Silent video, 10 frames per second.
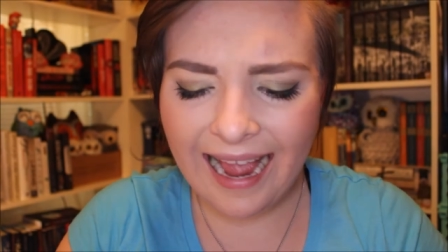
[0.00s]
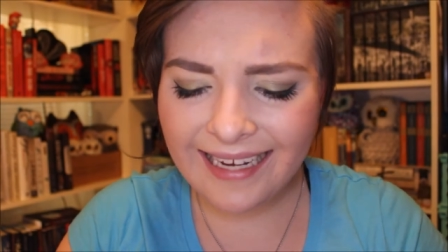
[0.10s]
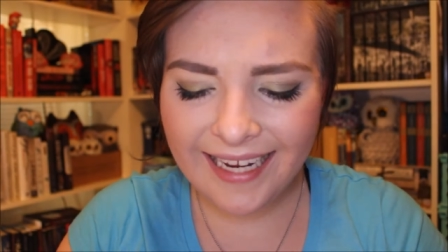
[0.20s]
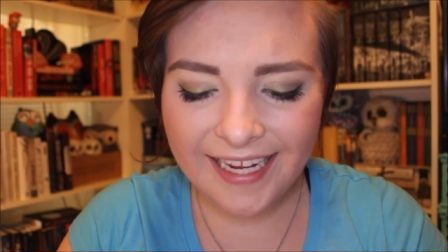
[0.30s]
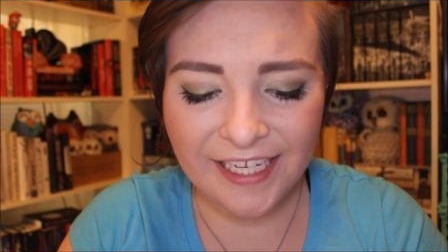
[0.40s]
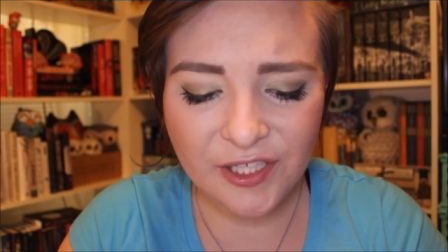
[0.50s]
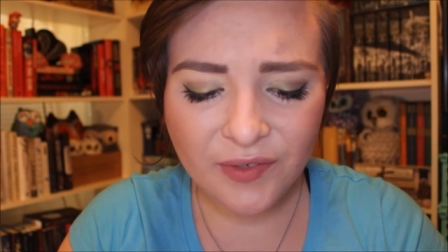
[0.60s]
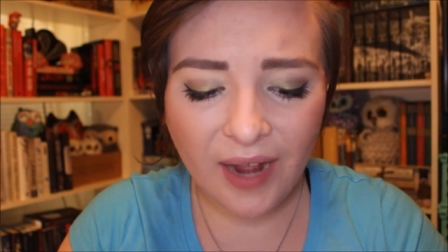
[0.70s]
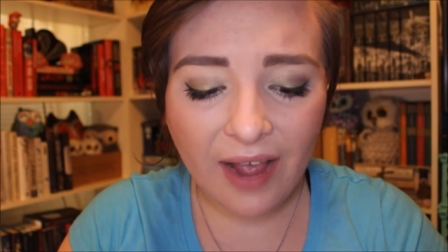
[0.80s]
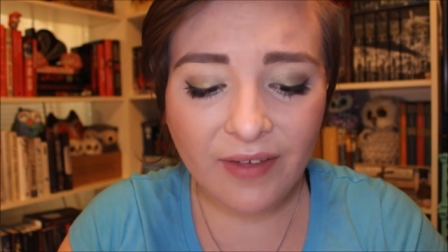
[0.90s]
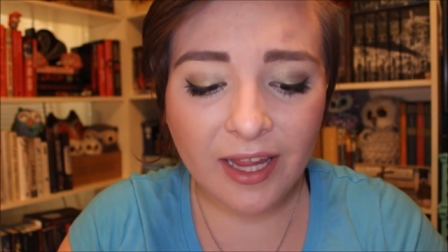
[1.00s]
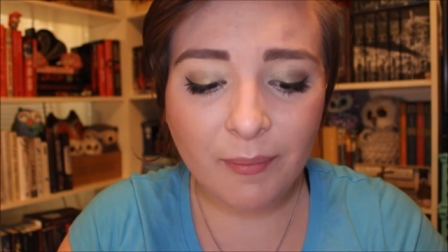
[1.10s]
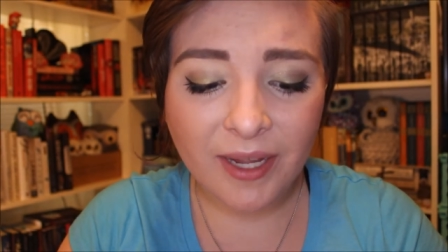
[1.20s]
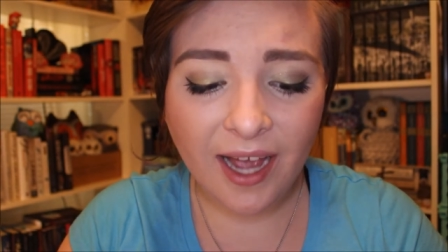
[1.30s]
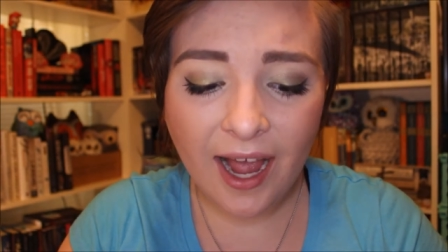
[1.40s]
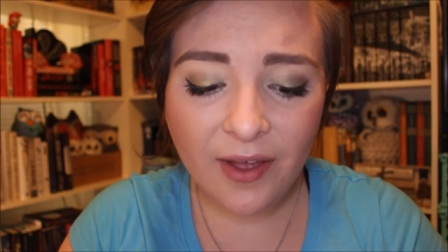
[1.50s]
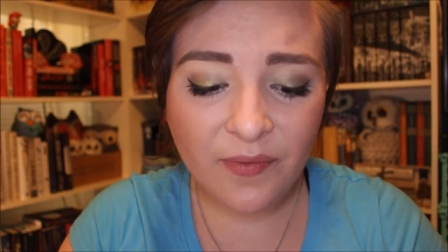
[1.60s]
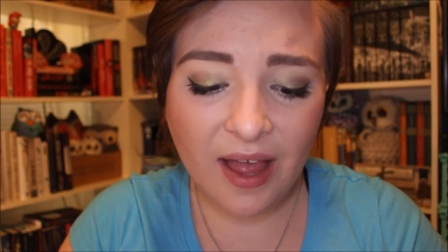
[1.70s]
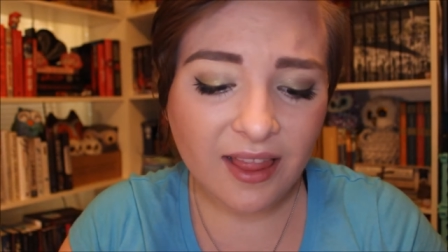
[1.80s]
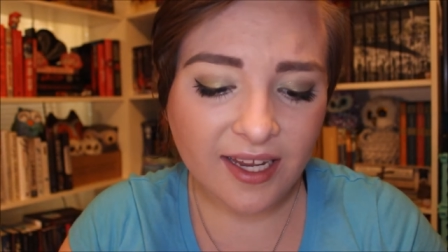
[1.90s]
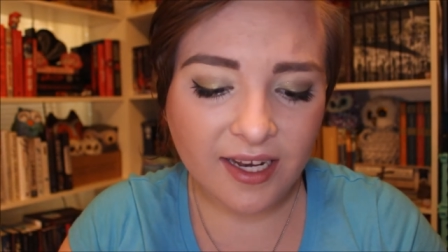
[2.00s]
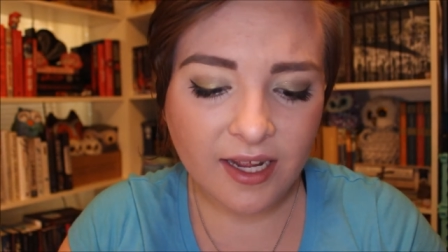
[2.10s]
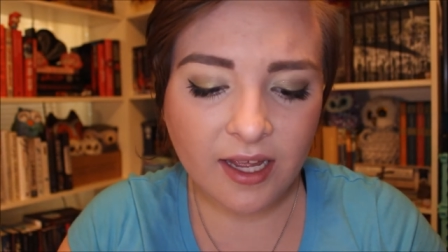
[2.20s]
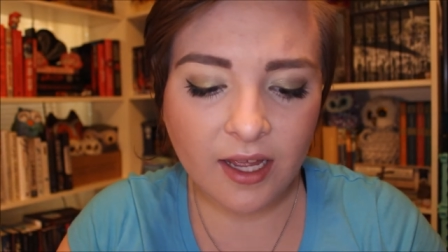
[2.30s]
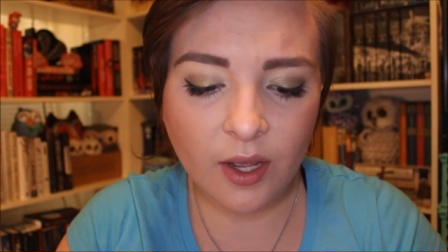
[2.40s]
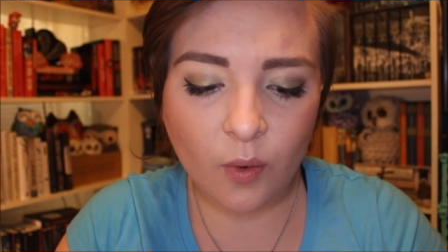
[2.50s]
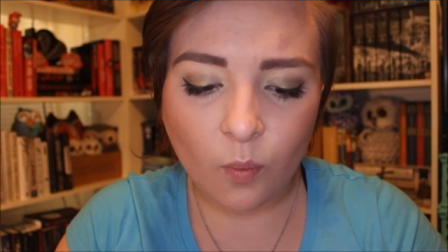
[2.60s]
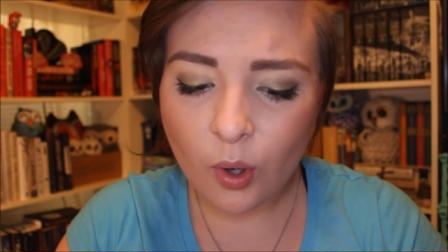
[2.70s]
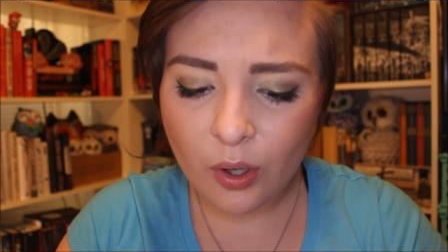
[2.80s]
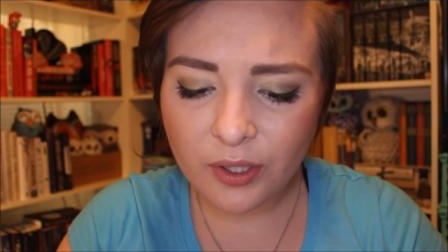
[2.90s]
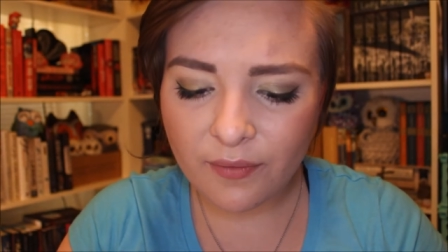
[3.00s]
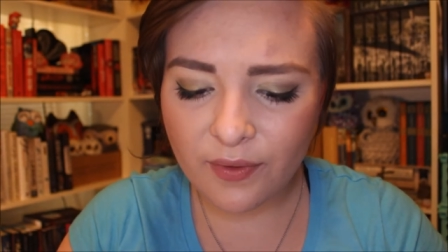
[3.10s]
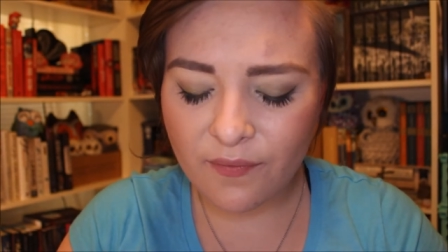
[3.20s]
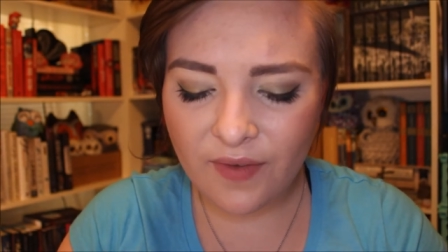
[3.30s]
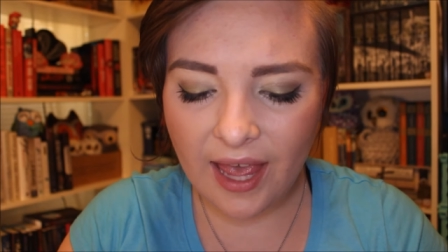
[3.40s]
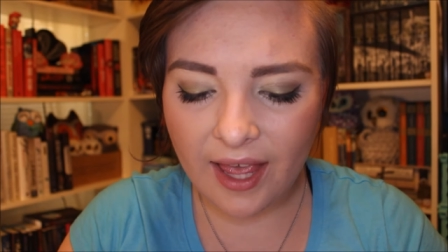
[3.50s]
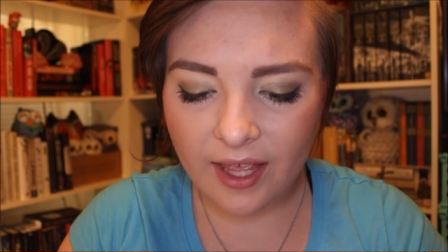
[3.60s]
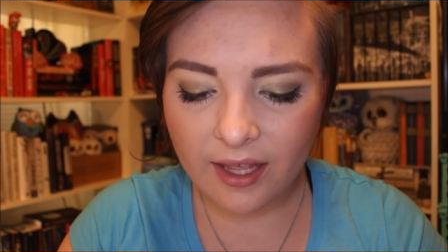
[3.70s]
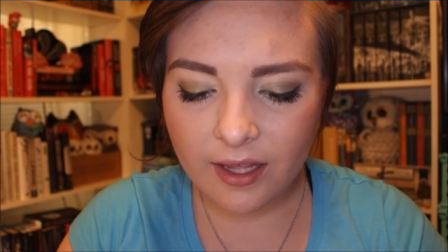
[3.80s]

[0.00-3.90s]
And can he survive in the Machiavellian world of the Fae?